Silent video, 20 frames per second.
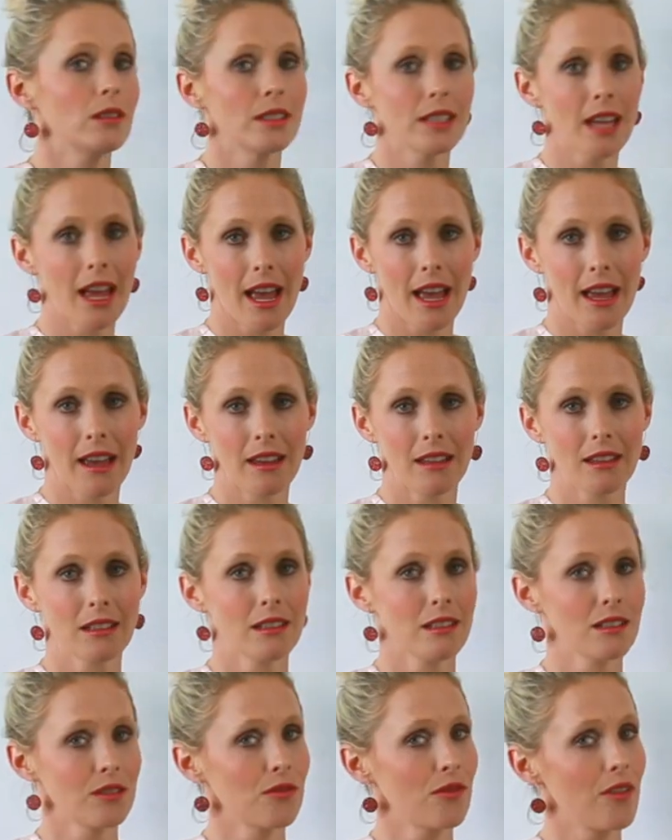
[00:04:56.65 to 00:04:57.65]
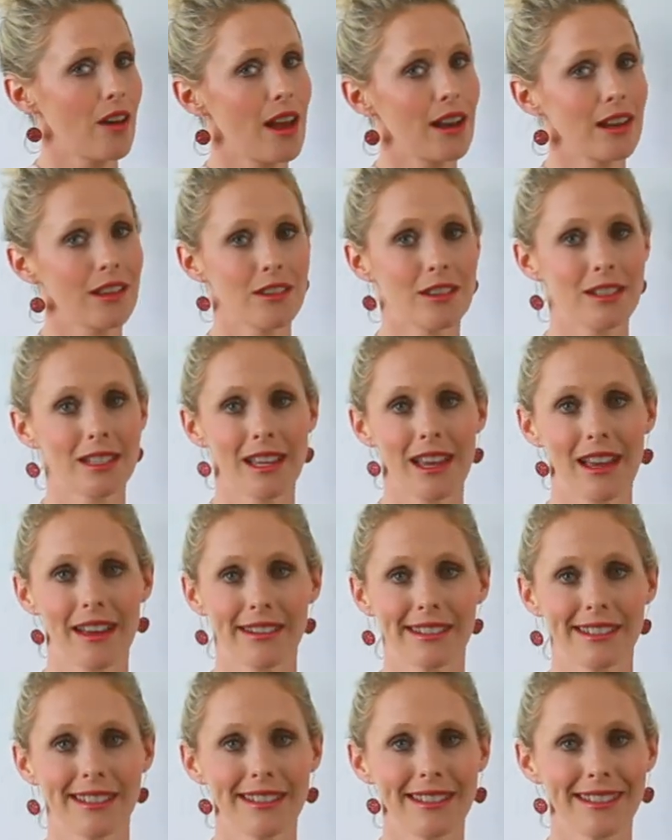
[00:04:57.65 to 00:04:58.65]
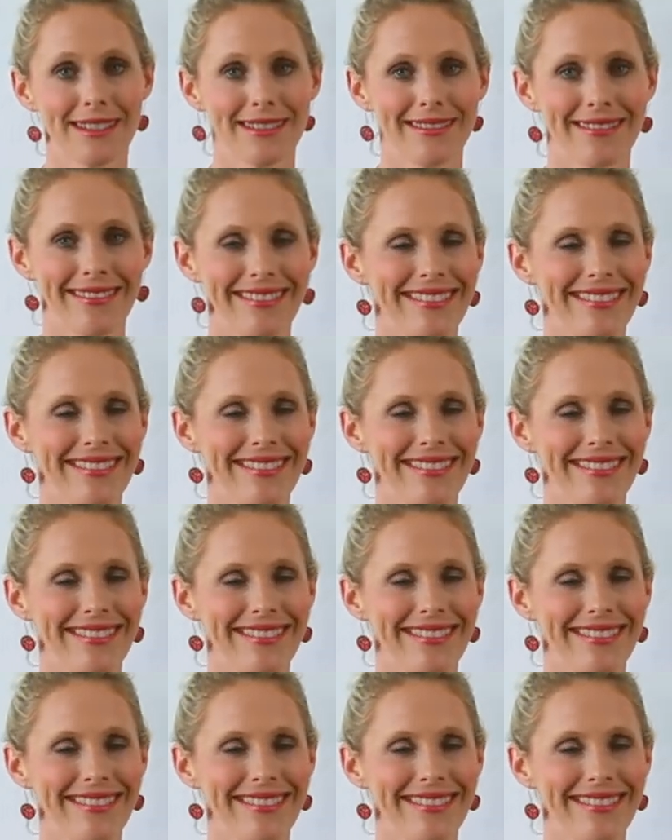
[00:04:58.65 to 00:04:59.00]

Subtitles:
day dividing those counters?